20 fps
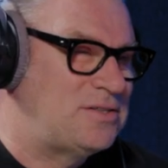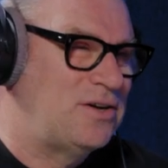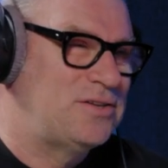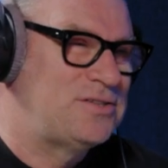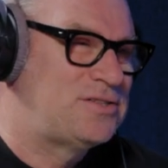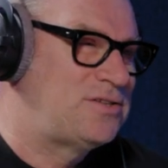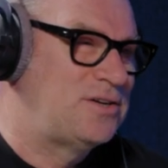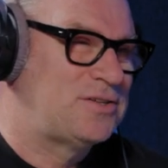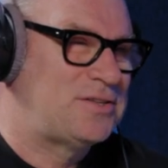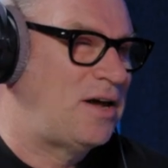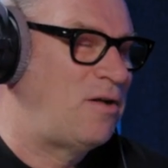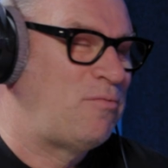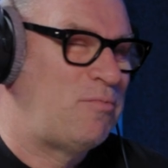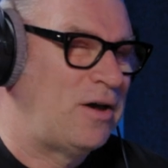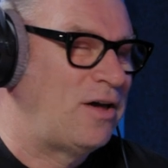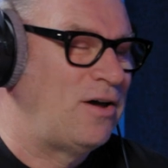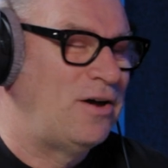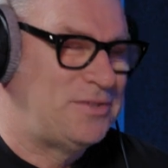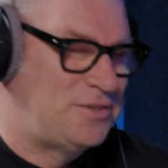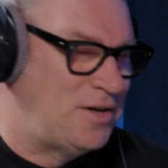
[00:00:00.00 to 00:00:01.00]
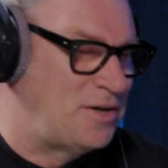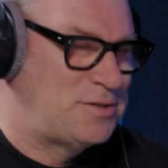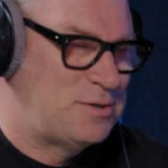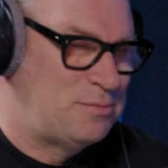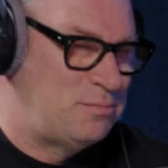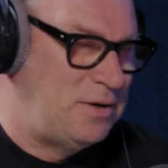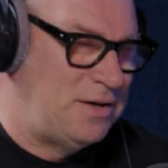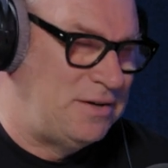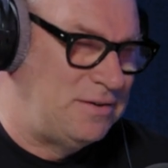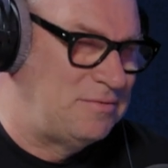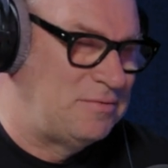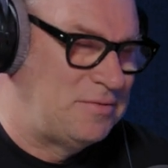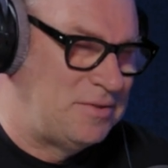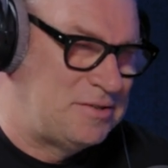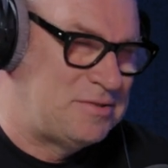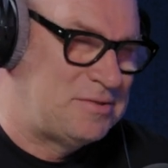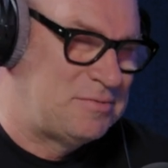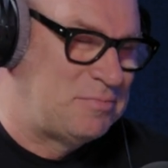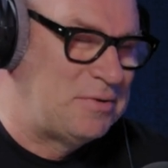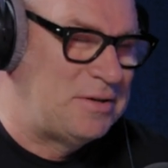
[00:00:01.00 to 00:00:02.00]
Uncertain regard doesn't mean it's,
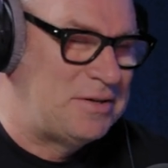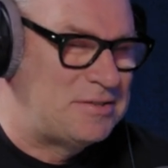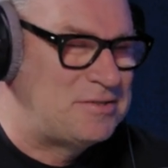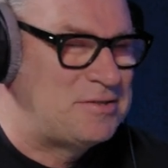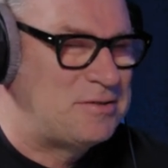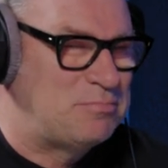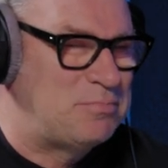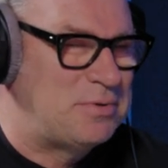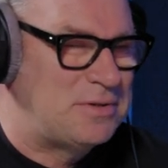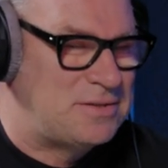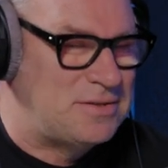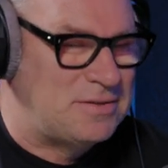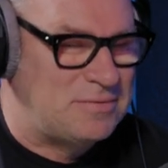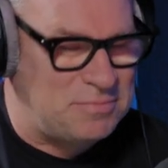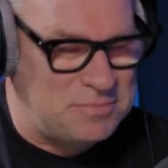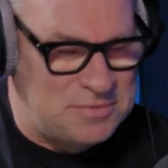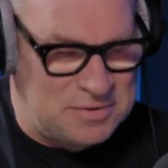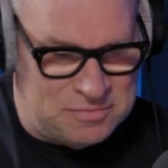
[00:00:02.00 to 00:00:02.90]
a, ah, it's, okay.